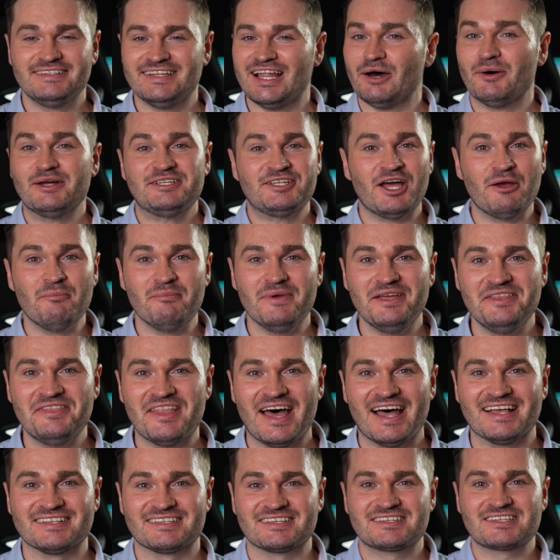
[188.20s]
Now I don't mean
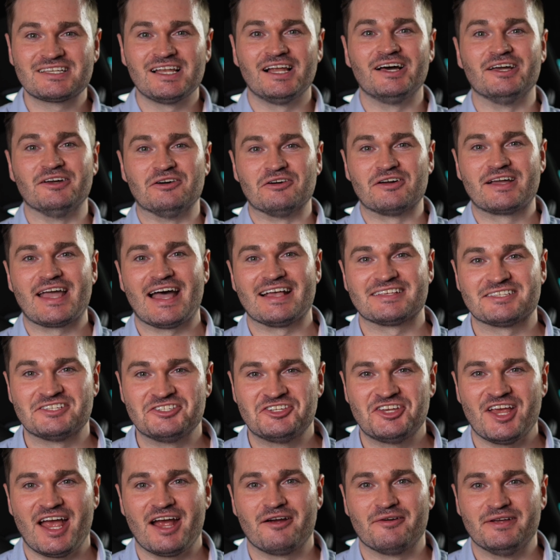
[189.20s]
that as a slight on Cas and
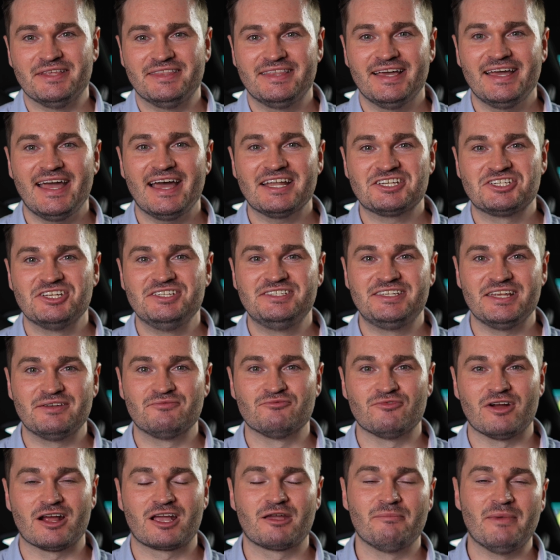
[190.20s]
Charry. They actually
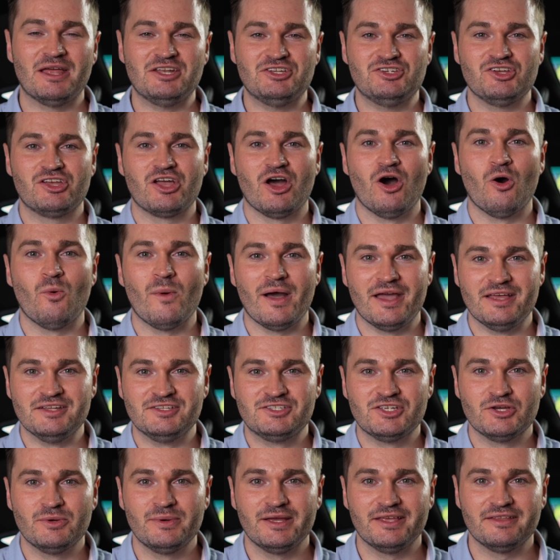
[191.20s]
didn't recommend you go away and
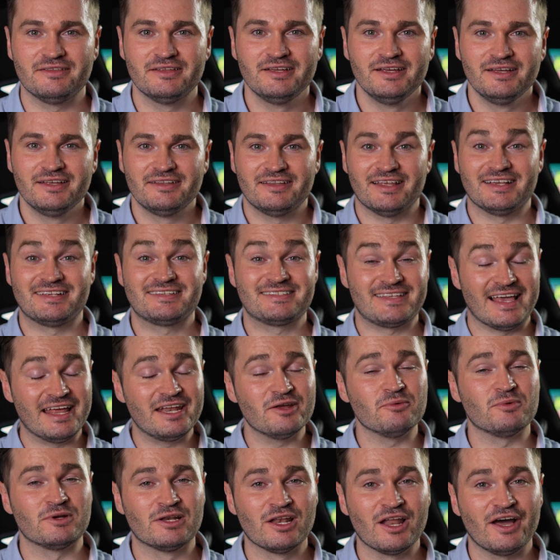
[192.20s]
do it. They said
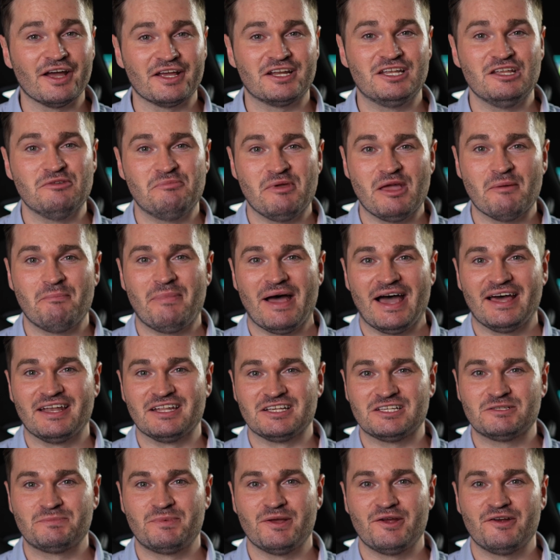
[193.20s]
it would likely be a bad
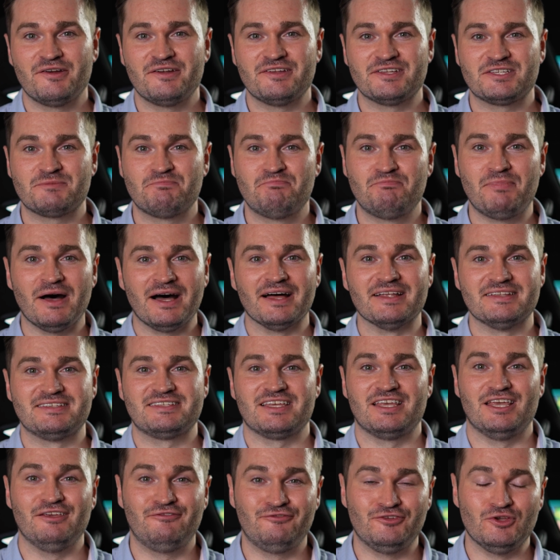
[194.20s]
experience, but
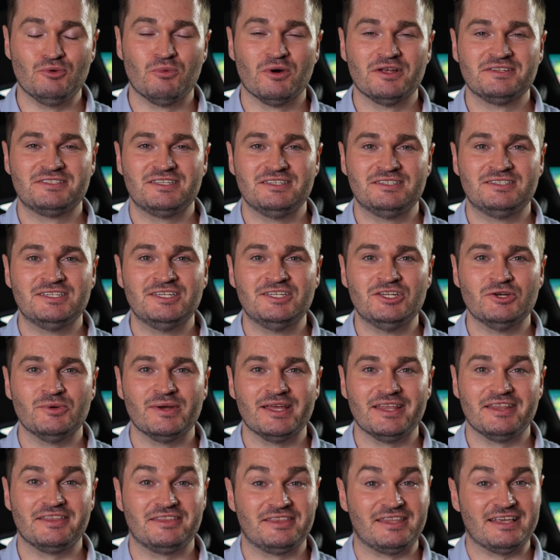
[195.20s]
if you wanted to do
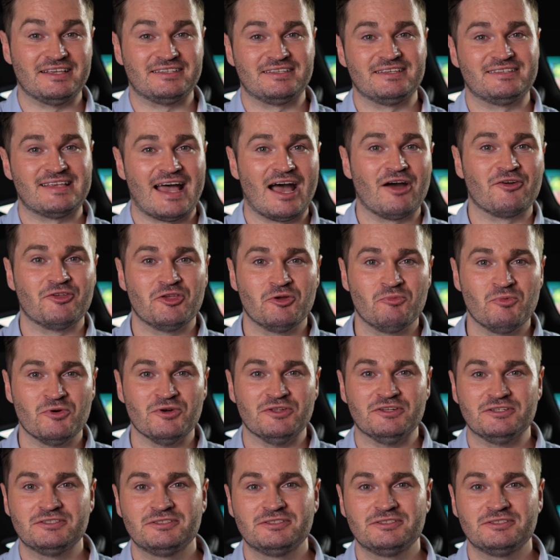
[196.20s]
it, this is how you would.